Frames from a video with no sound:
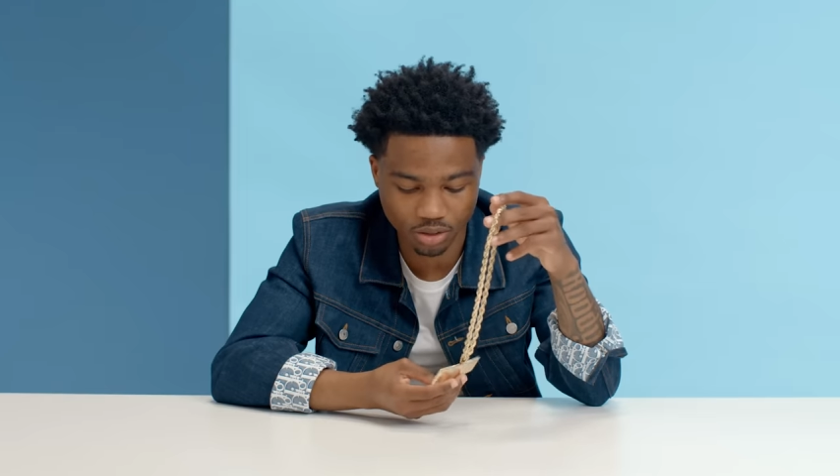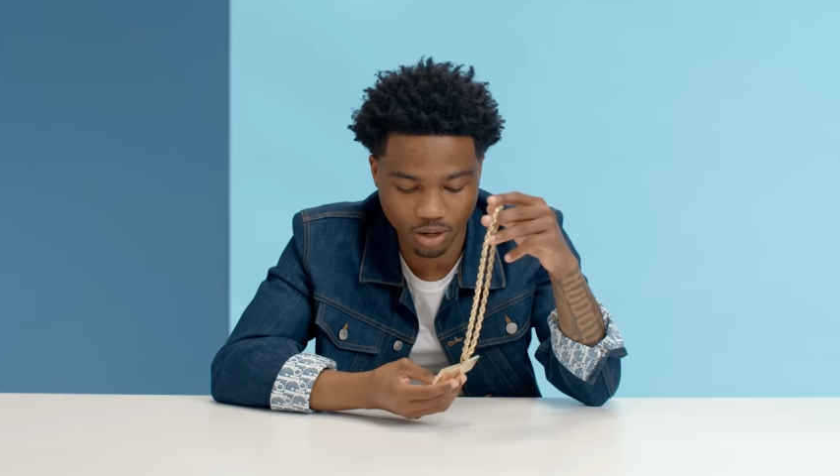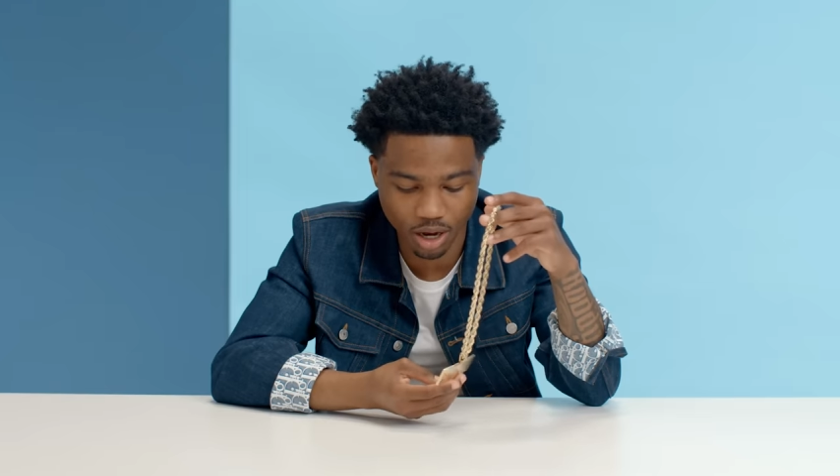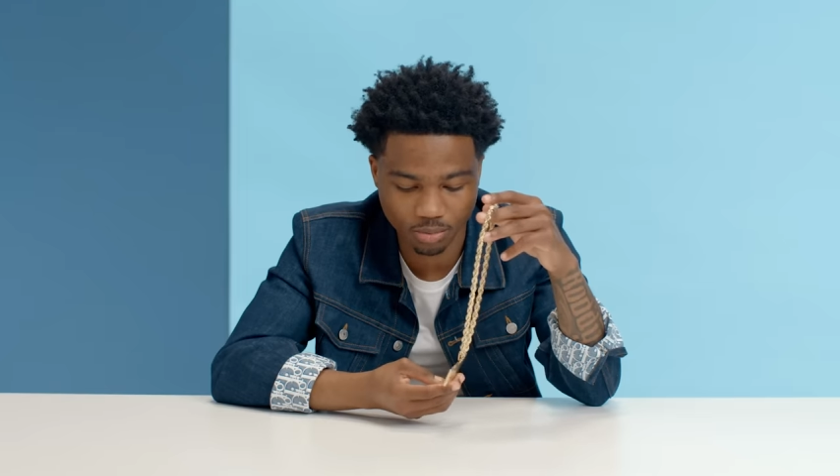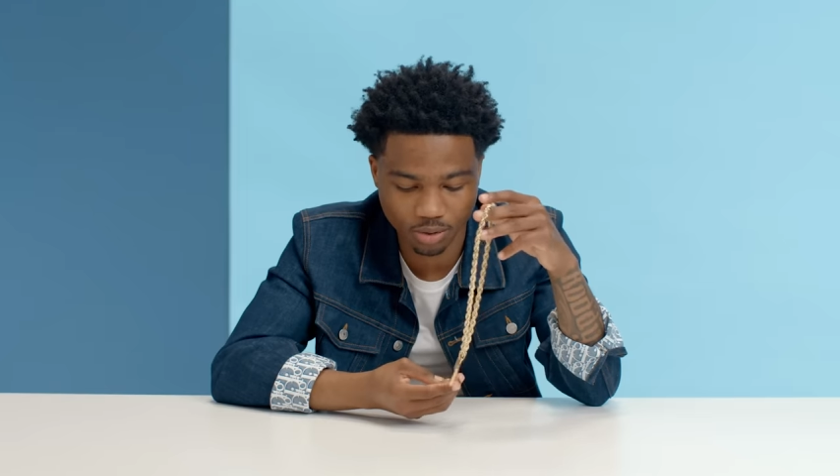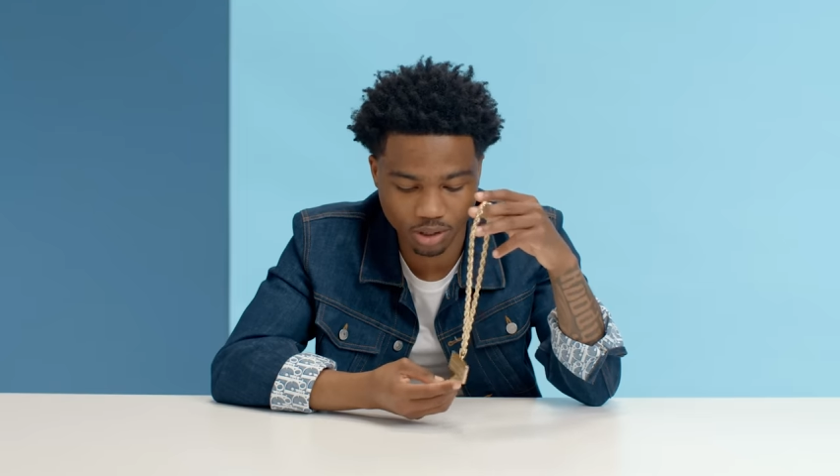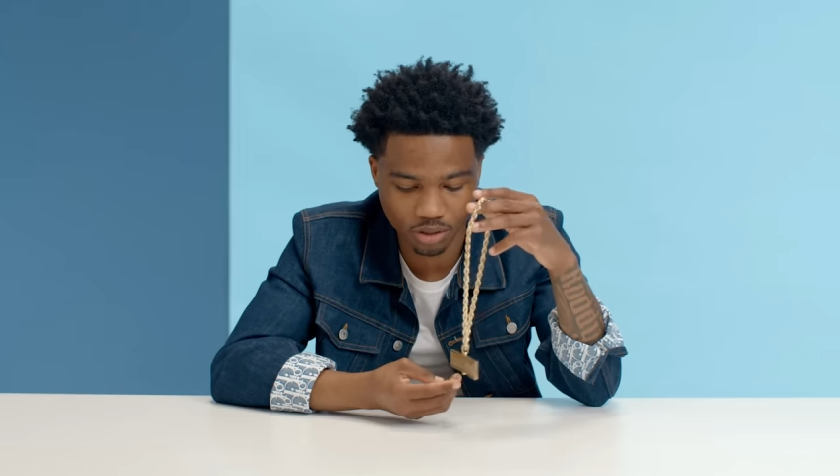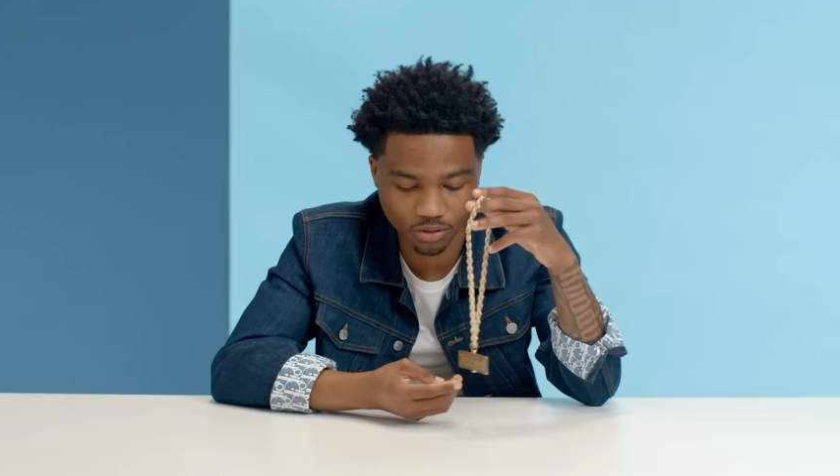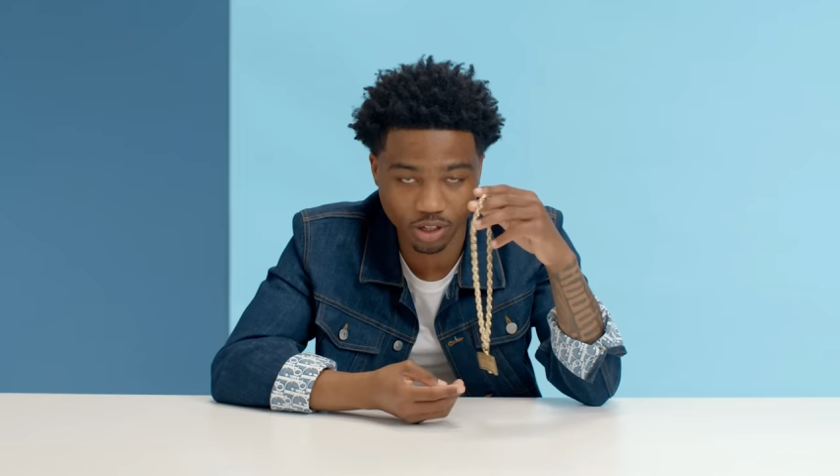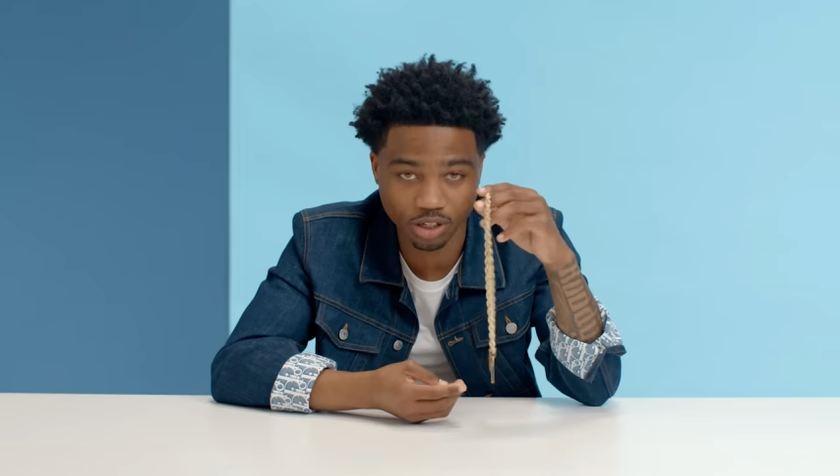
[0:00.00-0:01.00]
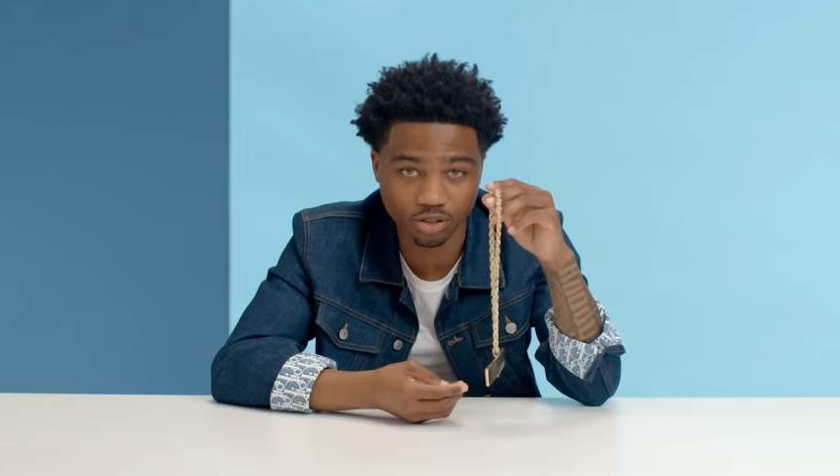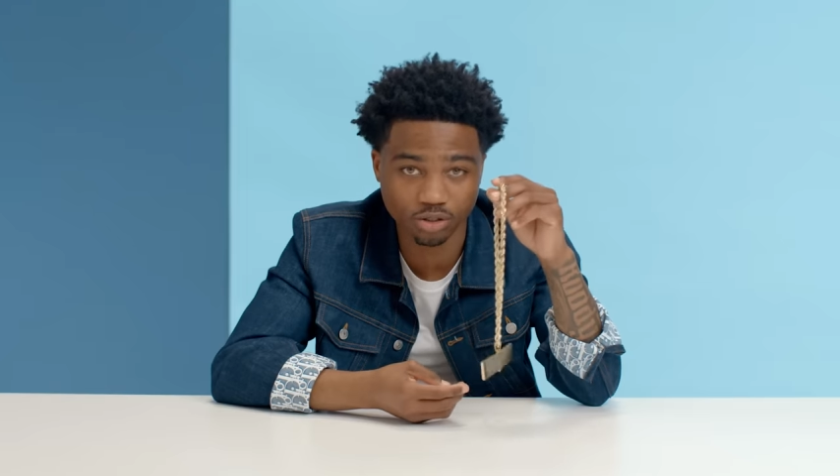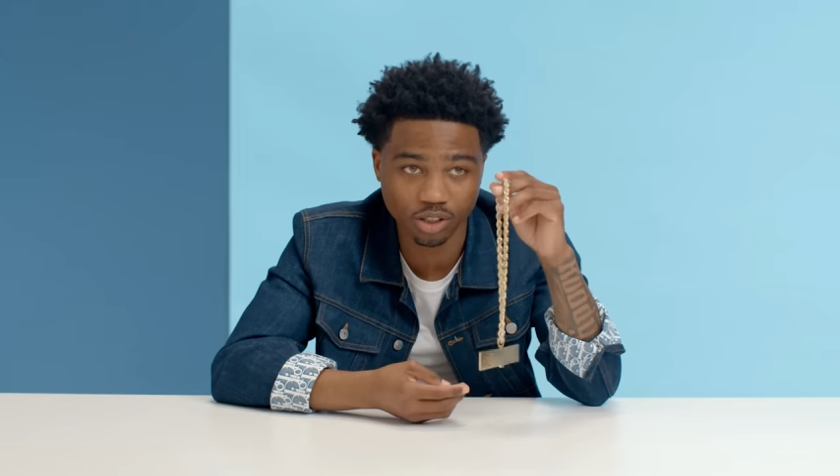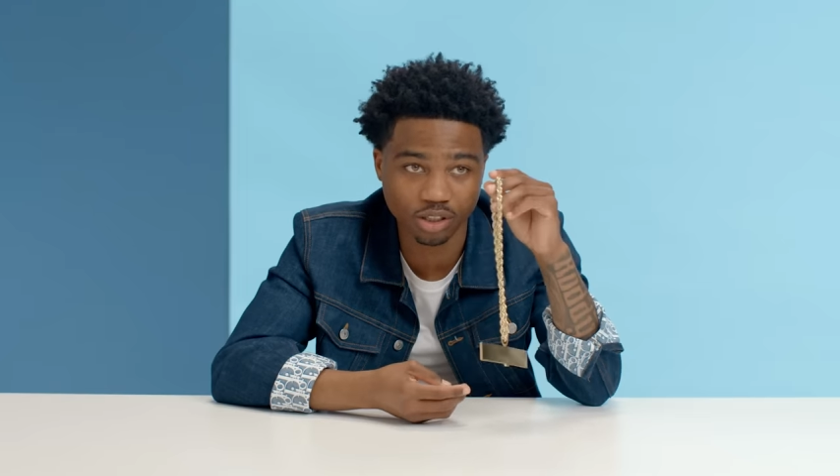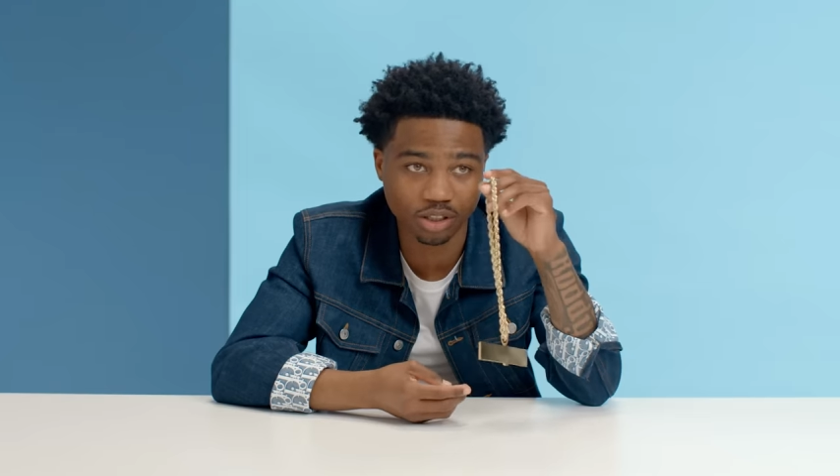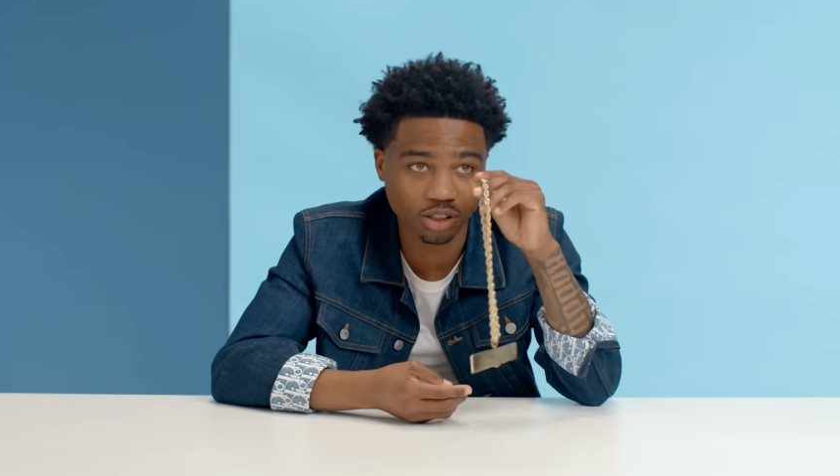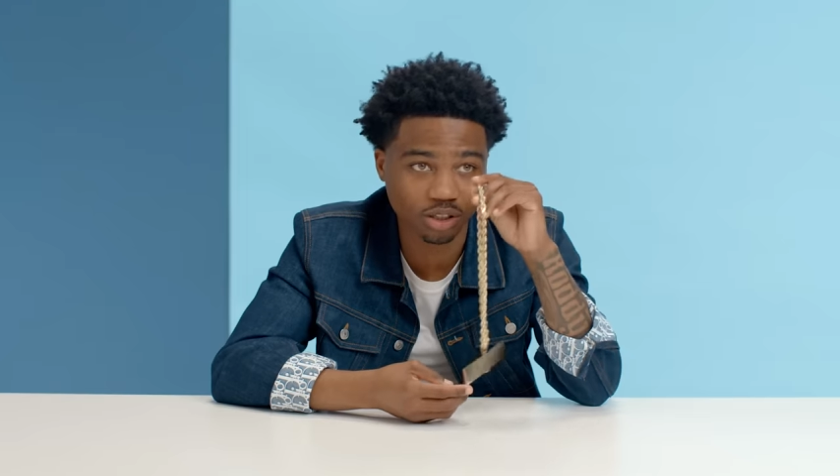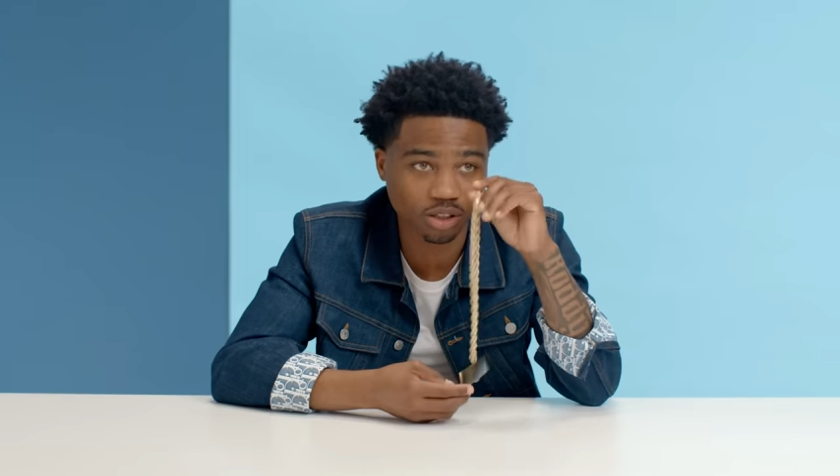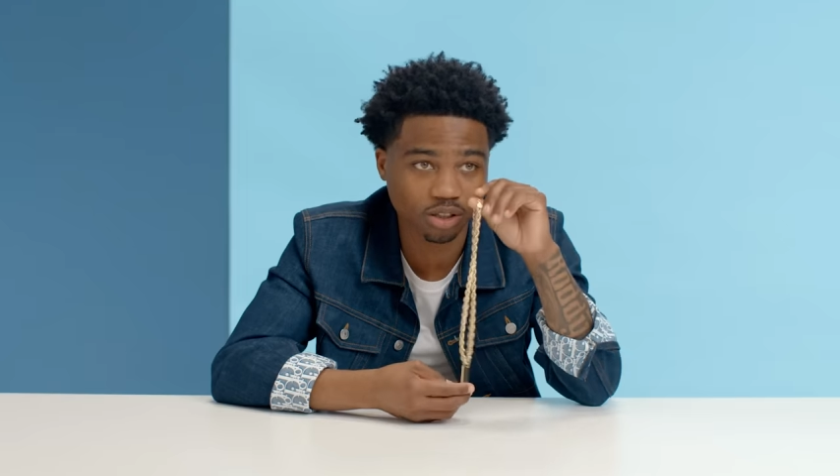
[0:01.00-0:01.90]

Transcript: dropped Feed the Streets,